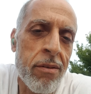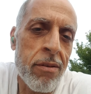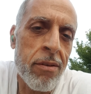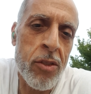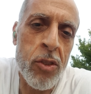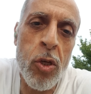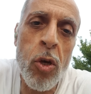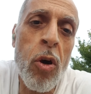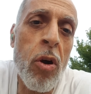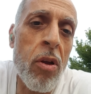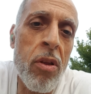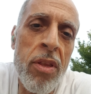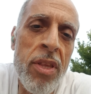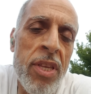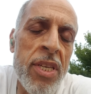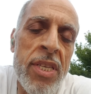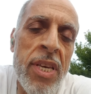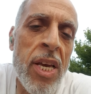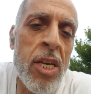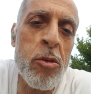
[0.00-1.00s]
So
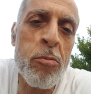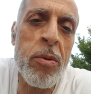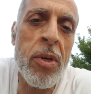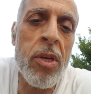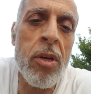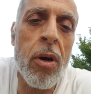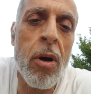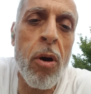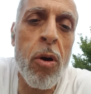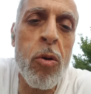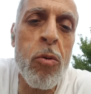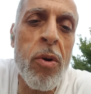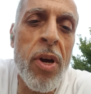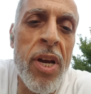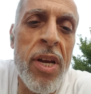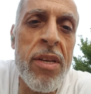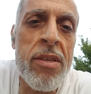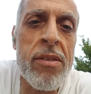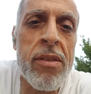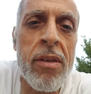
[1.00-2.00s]
this has been
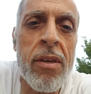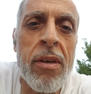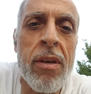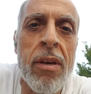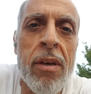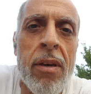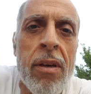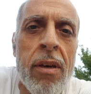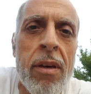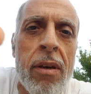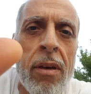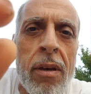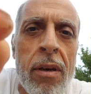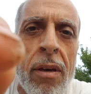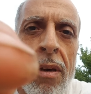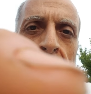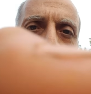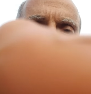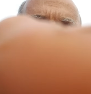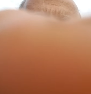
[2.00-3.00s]
always
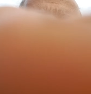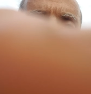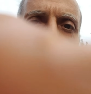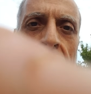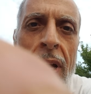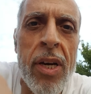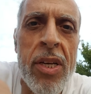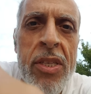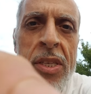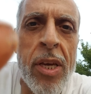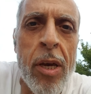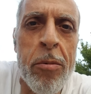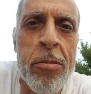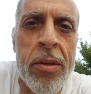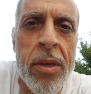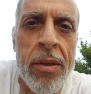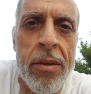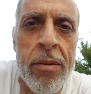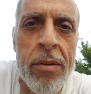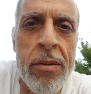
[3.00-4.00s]

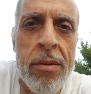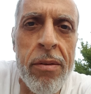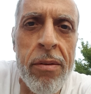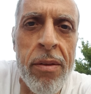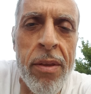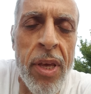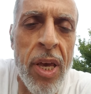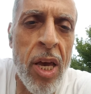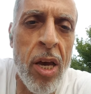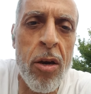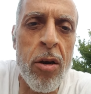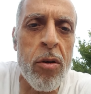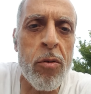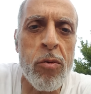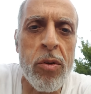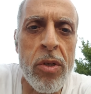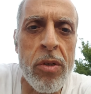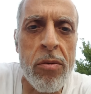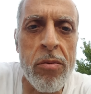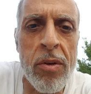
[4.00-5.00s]
accepted.
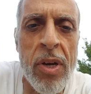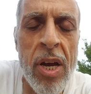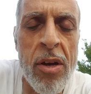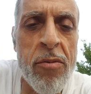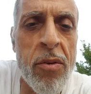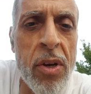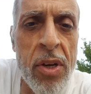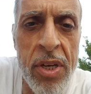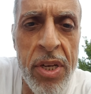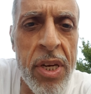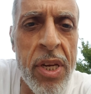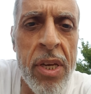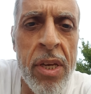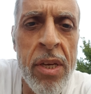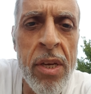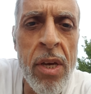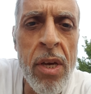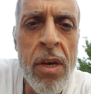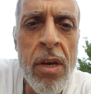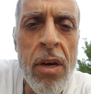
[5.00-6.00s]
We have
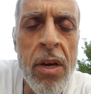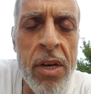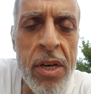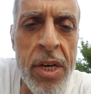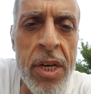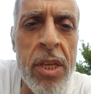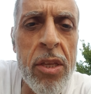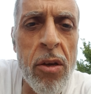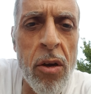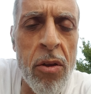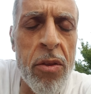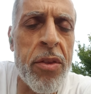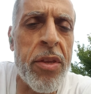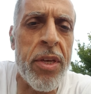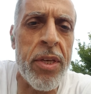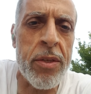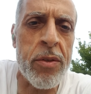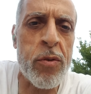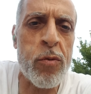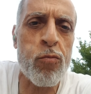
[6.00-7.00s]
agreed on
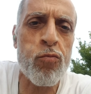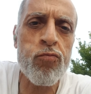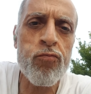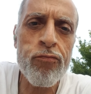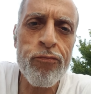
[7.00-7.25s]
this.